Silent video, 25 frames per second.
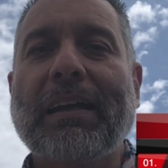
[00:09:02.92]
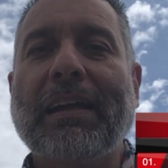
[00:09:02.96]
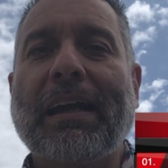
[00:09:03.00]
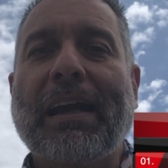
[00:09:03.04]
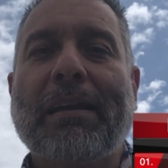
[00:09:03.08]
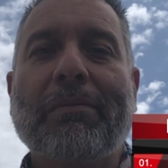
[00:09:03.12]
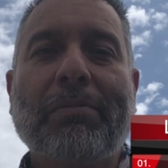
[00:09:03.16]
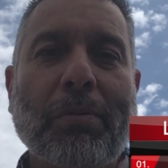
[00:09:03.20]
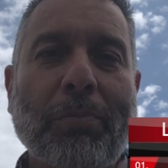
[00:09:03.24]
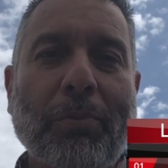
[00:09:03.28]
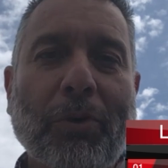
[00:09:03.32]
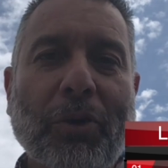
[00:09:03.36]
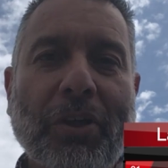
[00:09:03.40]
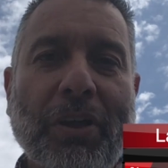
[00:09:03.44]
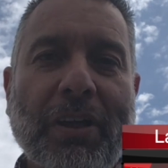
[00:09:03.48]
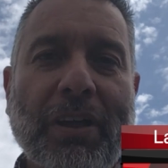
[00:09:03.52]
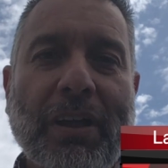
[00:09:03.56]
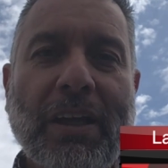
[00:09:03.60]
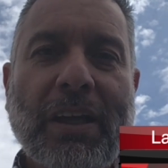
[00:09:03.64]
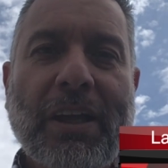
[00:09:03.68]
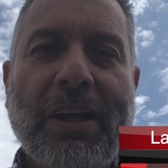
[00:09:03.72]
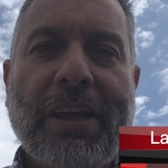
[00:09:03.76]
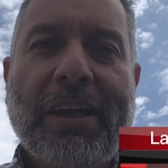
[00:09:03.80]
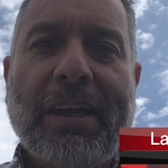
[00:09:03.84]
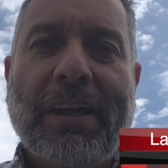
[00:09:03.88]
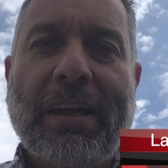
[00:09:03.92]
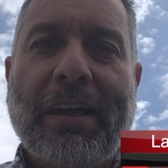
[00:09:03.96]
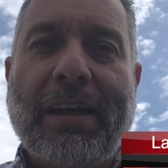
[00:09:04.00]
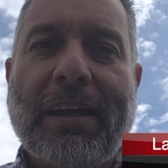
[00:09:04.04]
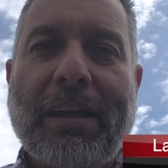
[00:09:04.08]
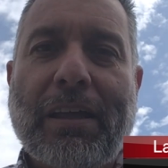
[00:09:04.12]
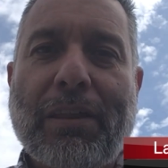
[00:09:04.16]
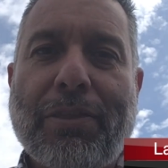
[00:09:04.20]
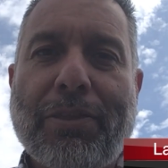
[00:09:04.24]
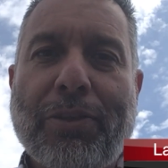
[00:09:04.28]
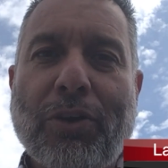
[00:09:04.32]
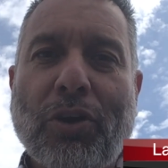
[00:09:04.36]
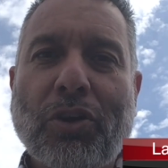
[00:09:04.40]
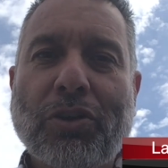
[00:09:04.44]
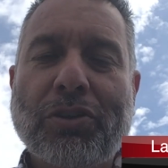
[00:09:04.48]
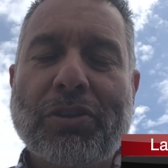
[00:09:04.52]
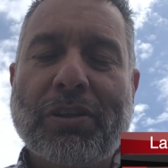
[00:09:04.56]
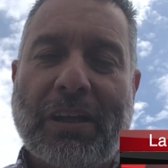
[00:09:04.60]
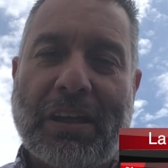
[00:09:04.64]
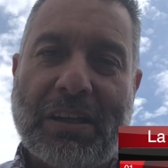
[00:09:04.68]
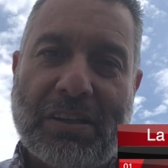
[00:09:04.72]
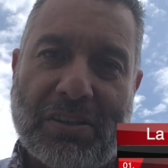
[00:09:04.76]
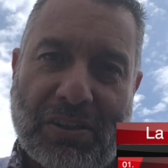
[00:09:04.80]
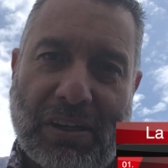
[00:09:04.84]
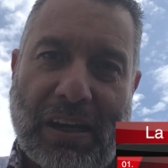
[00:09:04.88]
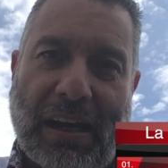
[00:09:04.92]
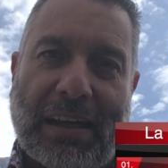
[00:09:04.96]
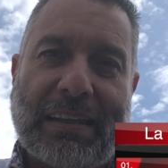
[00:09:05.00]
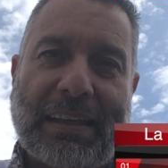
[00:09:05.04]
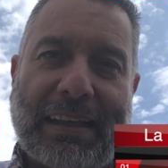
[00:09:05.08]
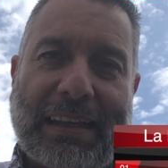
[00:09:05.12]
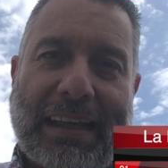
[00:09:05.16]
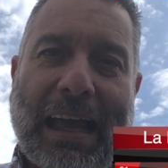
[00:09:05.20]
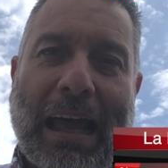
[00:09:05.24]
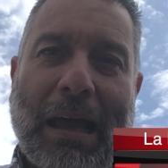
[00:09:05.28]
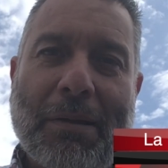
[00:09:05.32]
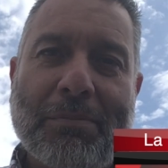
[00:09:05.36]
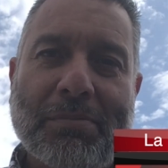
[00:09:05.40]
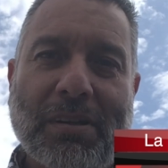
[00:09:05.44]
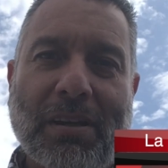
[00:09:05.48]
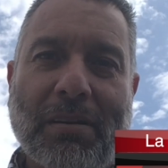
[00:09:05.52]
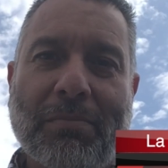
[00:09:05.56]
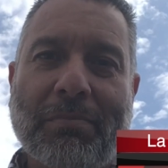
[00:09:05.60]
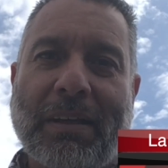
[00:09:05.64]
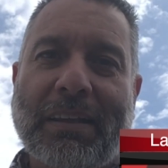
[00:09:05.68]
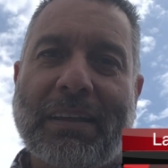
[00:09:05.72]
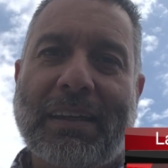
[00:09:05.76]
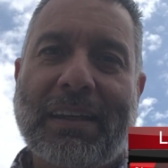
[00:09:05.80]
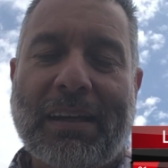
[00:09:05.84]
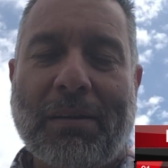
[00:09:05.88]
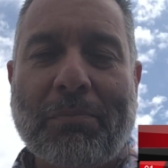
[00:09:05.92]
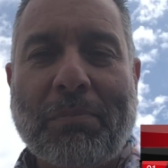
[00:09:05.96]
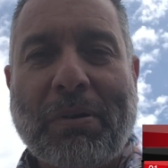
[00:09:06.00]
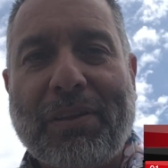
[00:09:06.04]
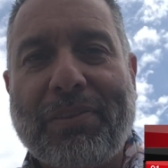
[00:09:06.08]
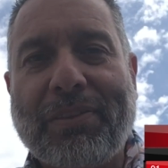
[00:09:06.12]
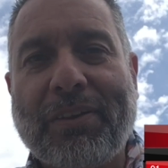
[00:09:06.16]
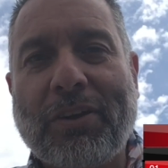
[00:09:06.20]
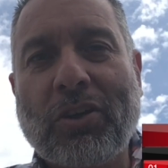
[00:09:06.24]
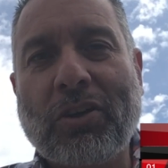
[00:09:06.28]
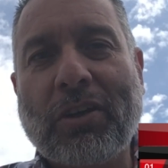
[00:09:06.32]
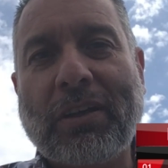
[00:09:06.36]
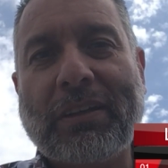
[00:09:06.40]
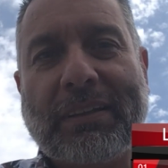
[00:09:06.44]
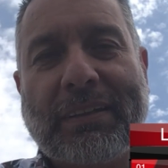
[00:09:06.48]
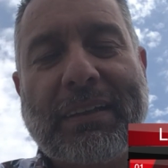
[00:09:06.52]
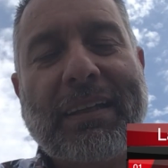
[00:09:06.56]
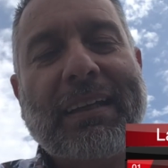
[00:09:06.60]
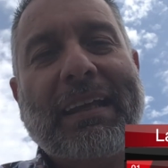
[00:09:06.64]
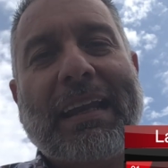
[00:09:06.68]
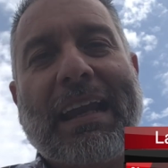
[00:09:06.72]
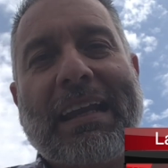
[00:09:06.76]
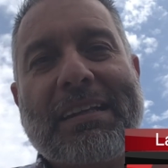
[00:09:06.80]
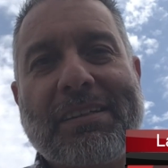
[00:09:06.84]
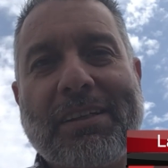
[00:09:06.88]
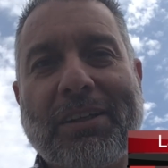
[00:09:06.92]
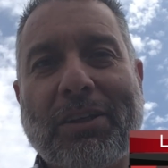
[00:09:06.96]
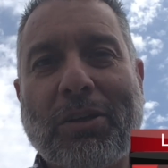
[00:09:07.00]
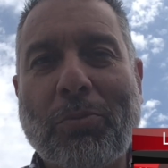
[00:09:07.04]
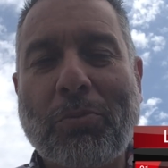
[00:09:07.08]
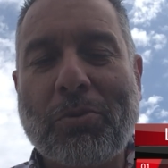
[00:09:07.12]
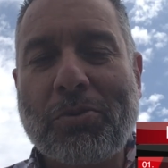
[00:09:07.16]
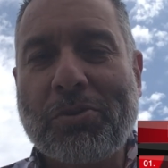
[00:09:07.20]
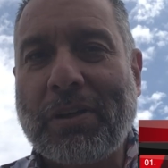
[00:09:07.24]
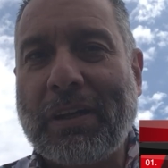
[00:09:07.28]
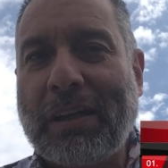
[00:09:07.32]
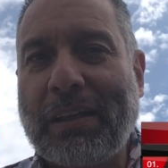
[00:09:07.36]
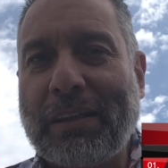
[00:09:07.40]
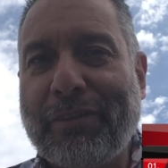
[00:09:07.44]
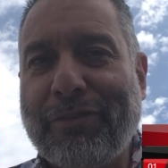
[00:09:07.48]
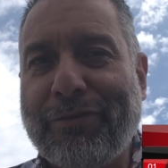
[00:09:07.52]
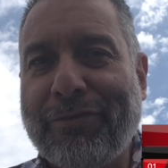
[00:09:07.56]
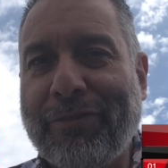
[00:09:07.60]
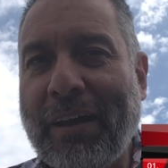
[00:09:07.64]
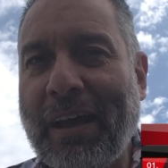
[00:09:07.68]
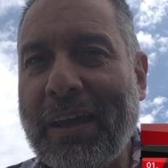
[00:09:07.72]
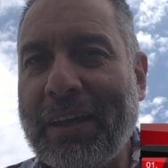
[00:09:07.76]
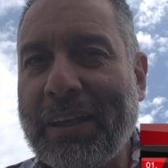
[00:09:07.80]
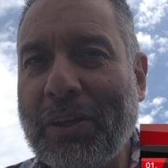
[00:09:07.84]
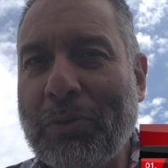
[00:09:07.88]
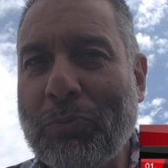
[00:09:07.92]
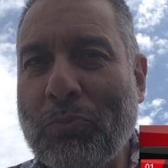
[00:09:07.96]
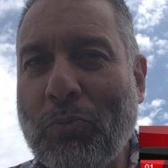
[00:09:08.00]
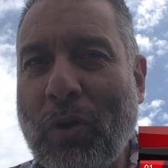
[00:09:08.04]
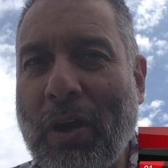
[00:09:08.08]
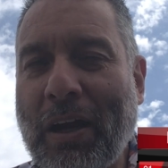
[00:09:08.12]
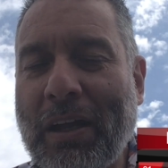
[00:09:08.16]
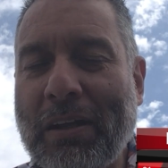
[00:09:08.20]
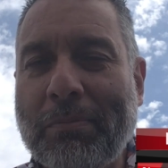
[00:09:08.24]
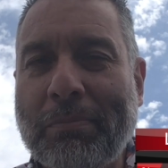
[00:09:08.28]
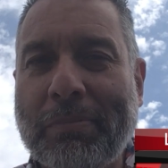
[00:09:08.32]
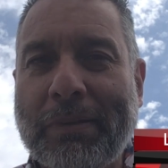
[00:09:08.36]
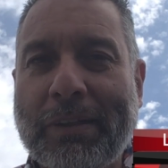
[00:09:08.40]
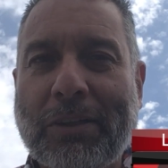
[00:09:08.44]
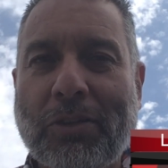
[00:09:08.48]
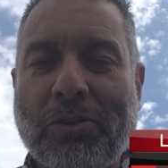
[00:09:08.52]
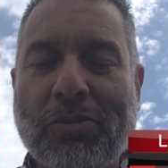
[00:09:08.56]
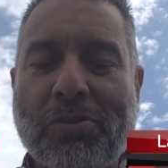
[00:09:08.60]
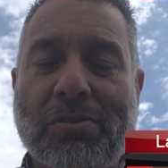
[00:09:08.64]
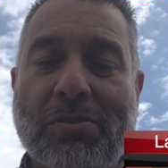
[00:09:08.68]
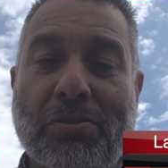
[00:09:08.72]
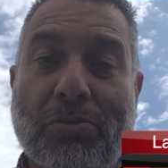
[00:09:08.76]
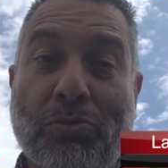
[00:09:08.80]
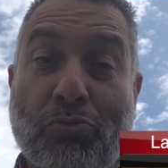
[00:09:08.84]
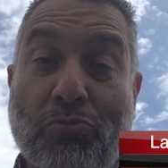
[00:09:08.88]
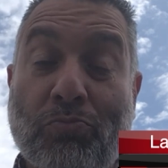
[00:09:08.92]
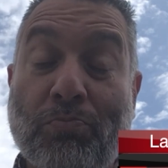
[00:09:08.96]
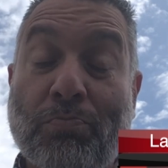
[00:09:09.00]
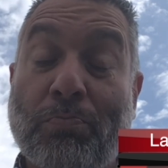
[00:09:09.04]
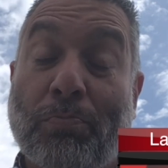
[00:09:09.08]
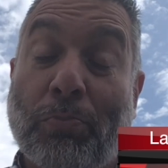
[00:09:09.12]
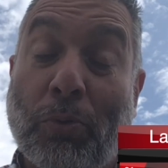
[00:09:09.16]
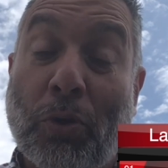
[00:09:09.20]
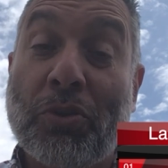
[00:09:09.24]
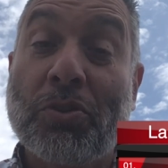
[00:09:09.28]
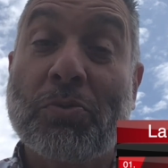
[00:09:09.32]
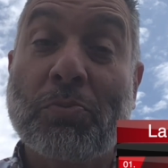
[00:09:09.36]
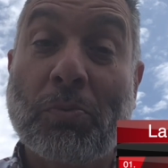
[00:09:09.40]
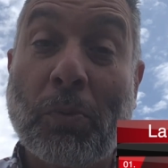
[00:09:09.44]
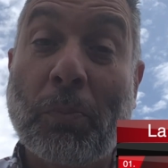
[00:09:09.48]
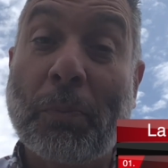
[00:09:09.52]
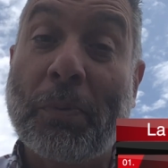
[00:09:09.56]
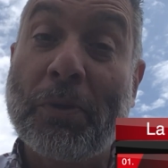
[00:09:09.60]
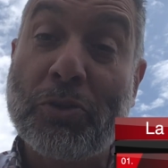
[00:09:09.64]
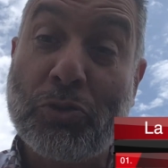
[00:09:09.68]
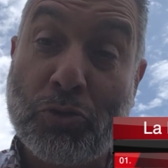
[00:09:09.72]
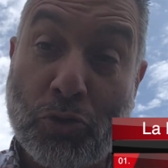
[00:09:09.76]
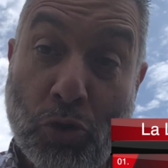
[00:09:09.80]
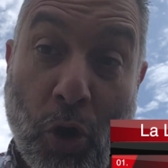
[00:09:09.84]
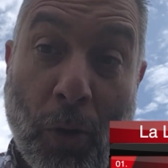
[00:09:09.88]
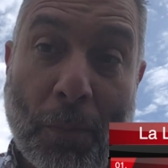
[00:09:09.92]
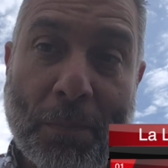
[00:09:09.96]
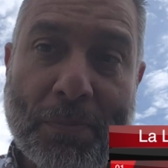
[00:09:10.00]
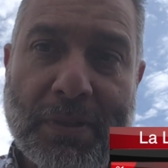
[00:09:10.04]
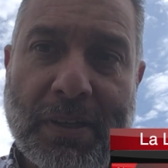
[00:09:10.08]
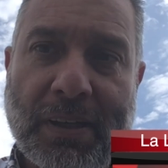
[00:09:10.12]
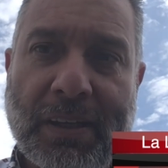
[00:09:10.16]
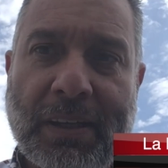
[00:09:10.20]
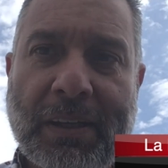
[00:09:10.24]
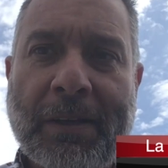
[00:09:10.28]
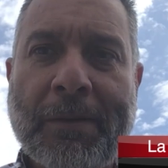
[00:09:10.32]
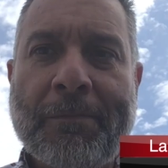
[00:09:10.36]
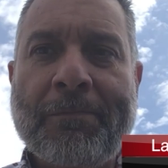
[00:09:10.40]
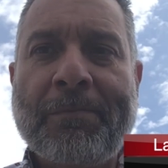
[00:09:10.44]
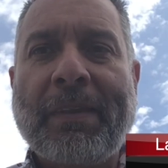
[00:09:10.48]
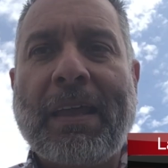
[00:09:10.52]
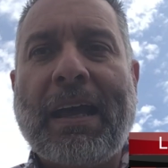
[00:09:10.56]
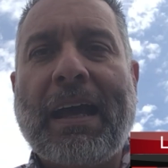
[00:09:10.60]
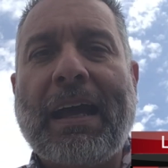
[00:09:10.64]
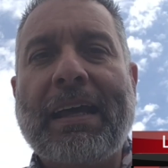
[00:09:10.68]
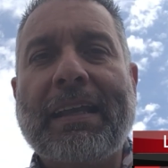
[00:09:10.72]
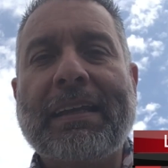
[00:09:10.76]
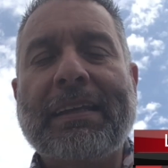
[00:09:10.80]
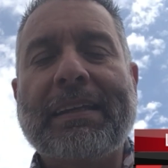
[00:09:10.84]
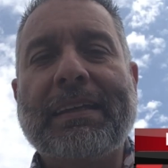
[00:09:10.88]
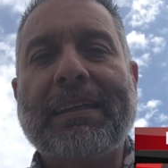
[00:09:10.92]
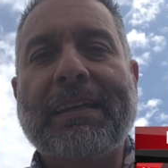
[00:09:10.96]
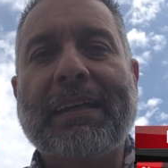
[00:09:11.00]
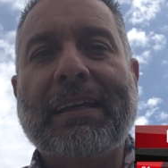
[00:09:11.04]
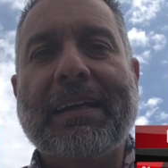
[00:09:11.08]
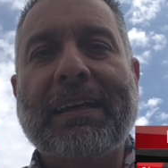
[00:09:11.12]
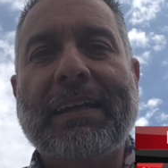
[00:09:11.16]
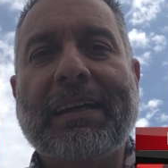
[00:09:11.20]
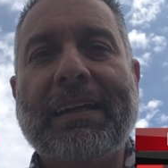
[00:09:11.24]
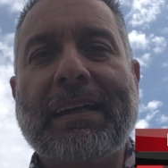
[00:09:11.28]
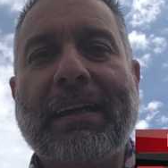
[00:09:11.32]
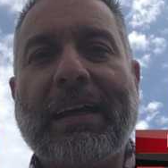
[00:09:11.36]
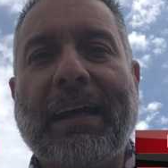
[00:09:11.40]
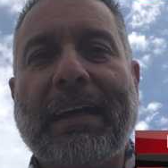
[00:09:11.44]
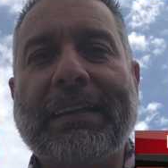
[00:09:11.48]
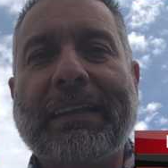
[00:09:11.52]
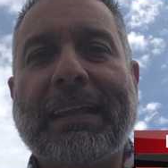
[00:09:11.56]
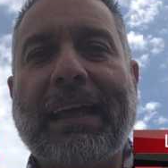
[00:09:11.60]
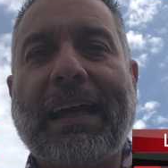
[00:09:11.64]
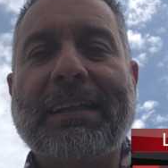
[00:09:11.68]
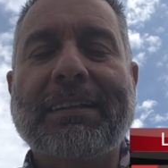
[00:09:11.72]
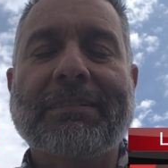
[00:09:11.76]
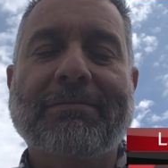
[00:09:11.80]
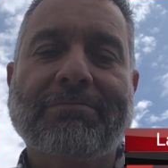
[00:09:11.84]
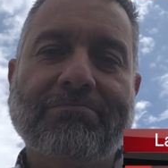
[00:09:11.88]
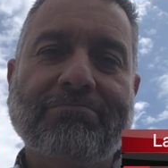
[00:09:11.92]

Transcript: Everybody thought inside the camps at Madrid and Barcelona that the Clasico wasn't a defining one because points will be dropped, and that